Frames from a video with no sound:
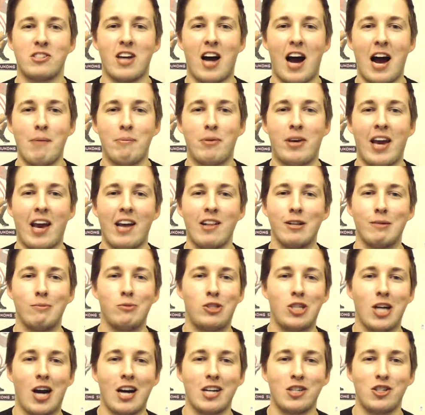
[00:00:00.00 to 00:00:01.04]
I'm Caleb.
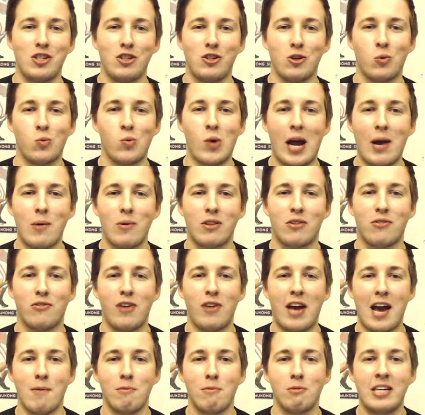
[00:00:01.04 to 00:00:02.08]
Josh is away with
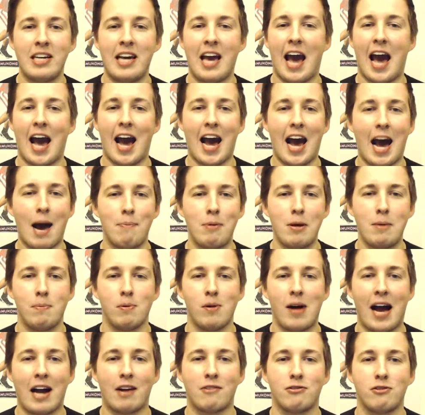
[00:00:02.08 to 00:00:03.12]
family. Happy
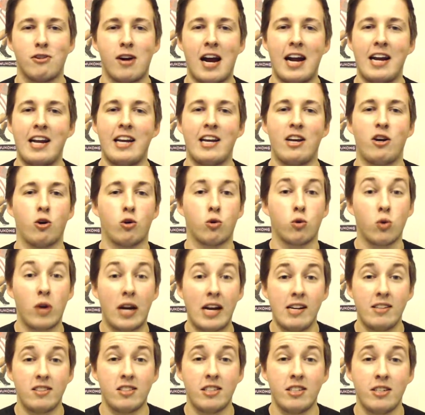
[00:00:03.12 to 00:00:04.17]
Black Friday.
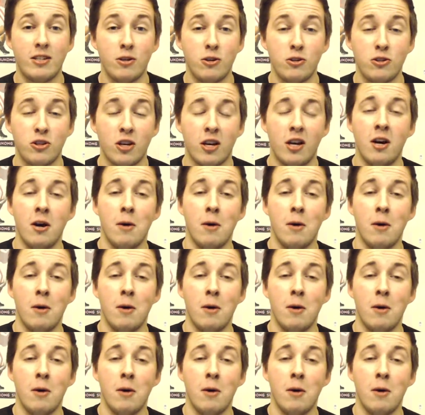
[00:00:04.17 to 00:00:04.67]
Crazy news.